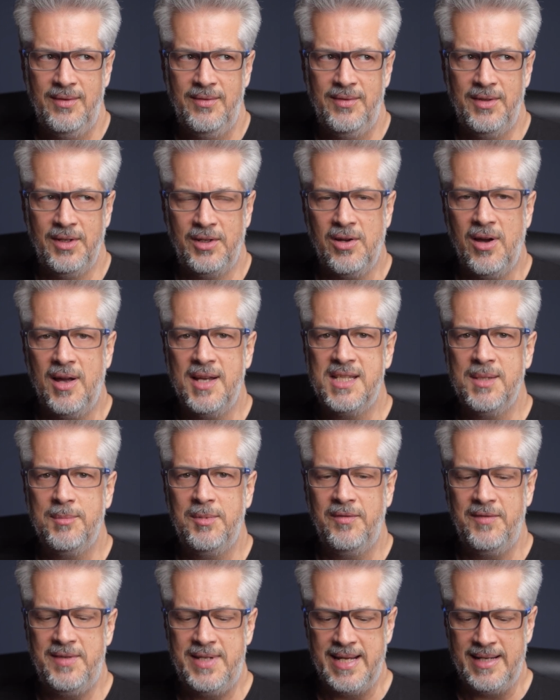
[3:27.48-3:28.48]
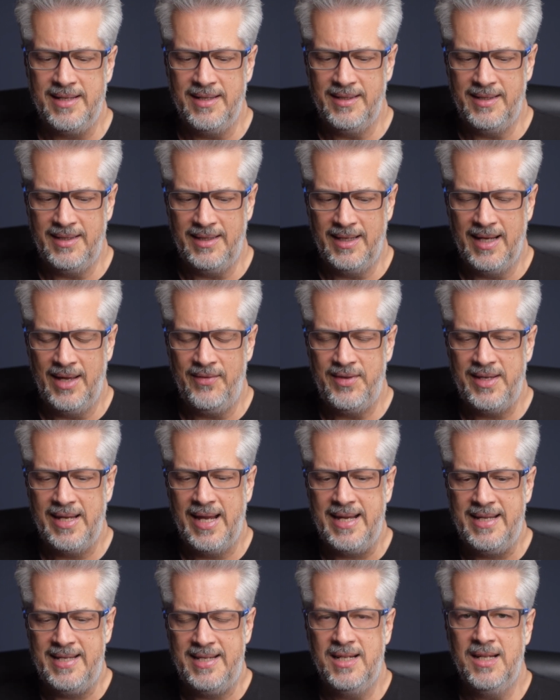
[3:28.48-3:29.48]
the concept of dignity and the
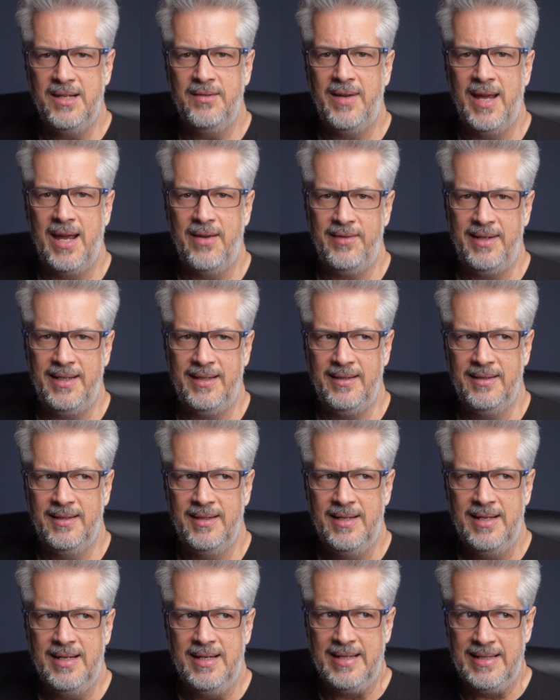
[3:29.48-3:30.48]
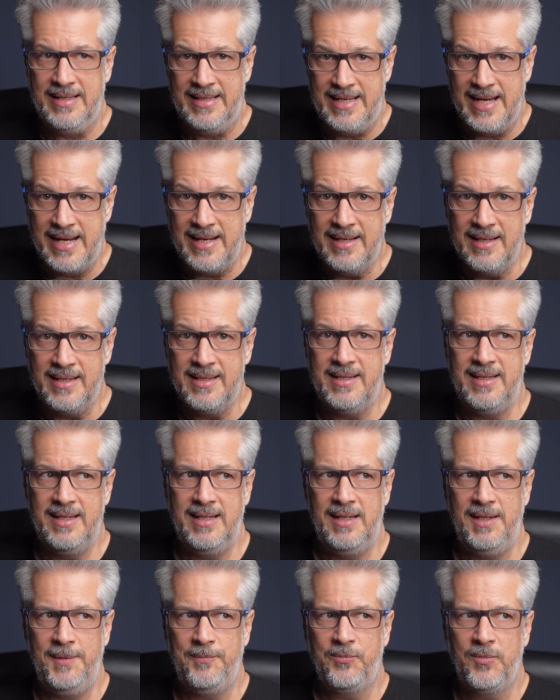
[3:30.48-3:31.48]
idea of having
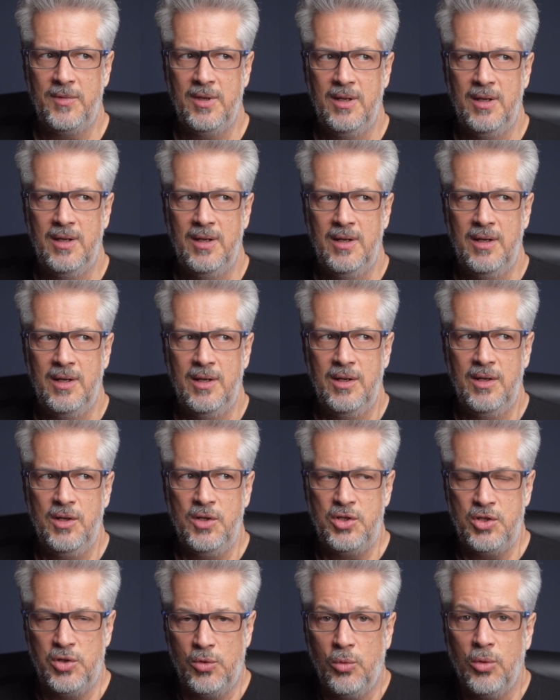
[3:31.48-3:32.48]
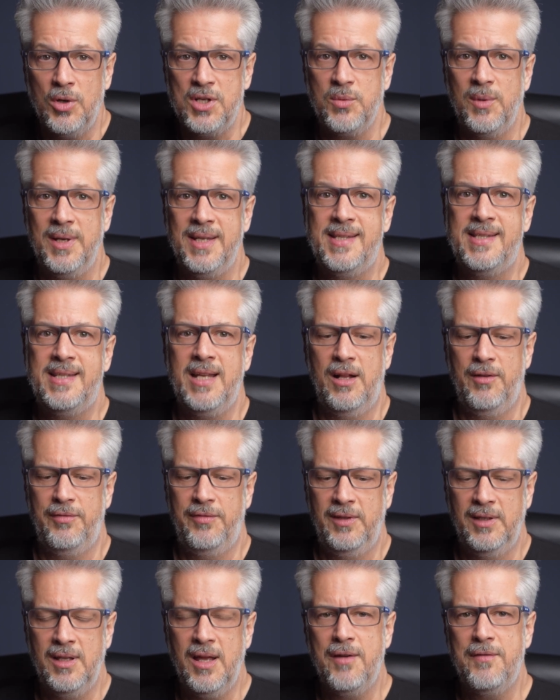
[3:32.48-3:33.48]
dignity towards
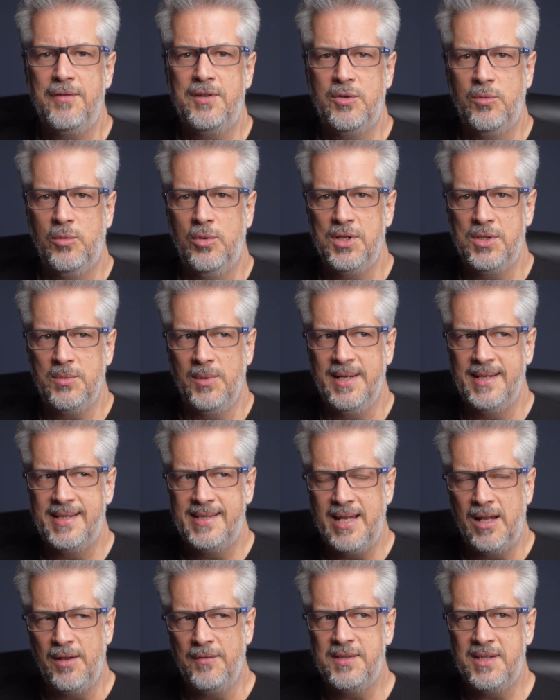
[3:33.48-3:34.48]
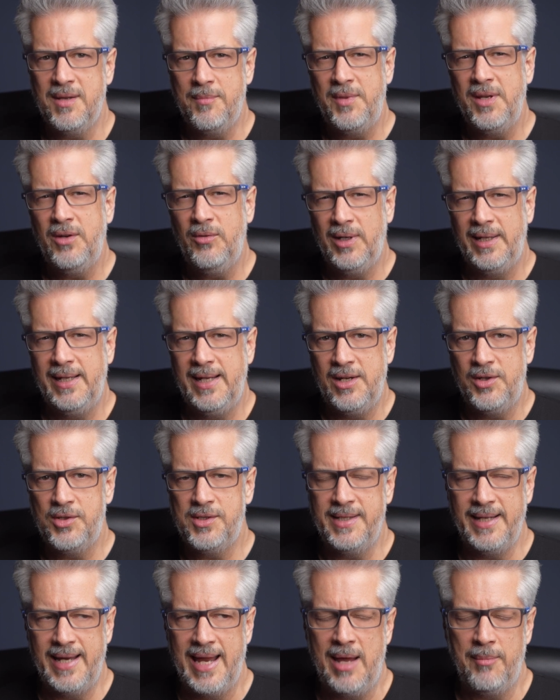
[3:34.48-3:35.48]
oneself, love towards oneself, something really
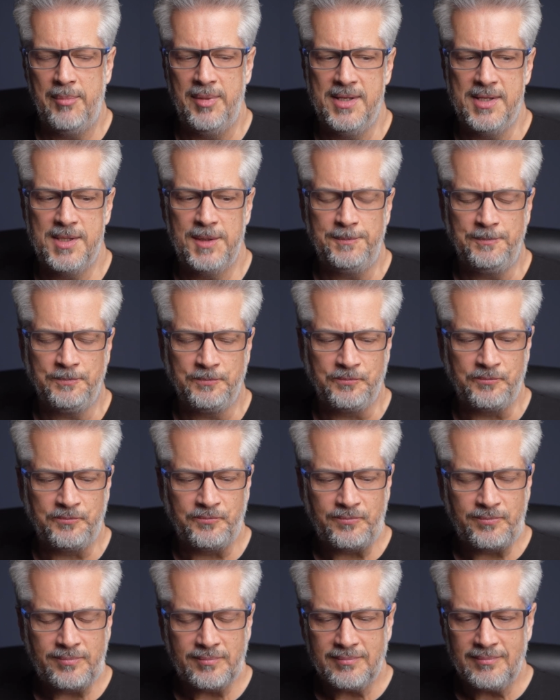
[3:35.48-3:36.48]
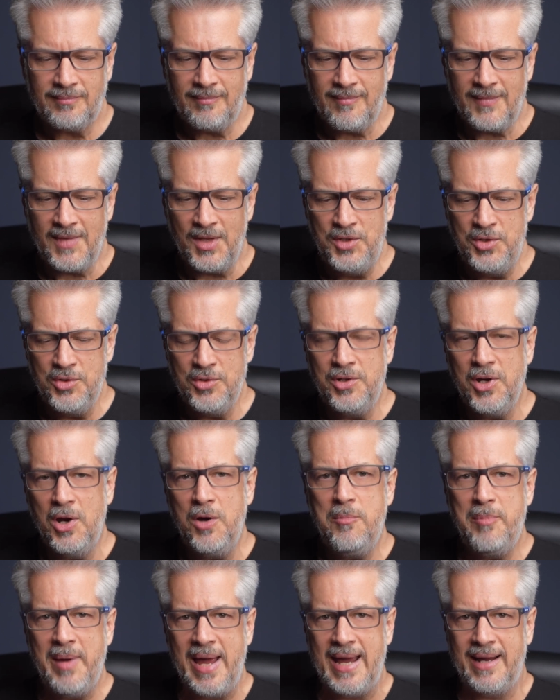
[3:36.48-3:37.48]
interesting happens. You
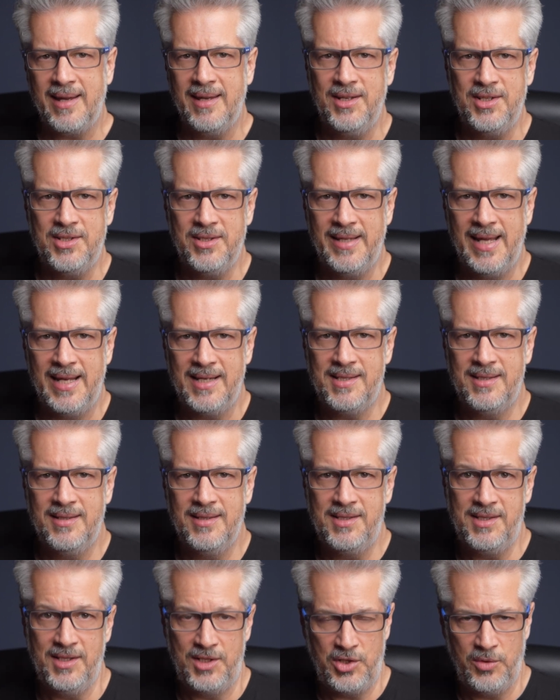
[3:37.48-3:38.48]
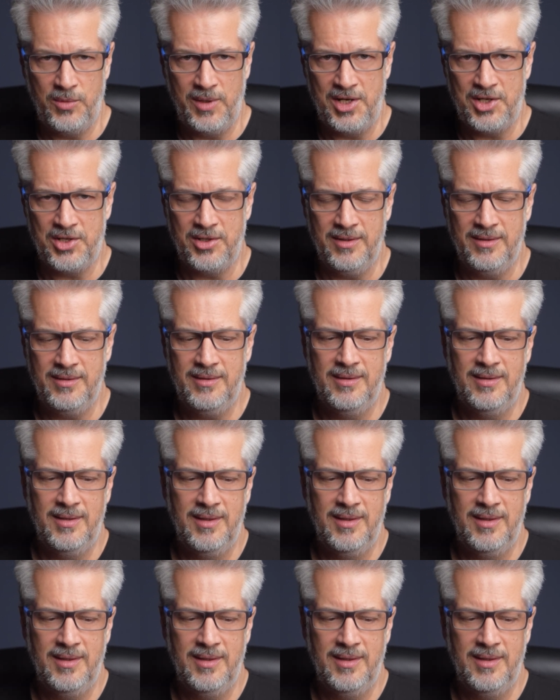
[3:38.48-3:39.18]
go back into that situation,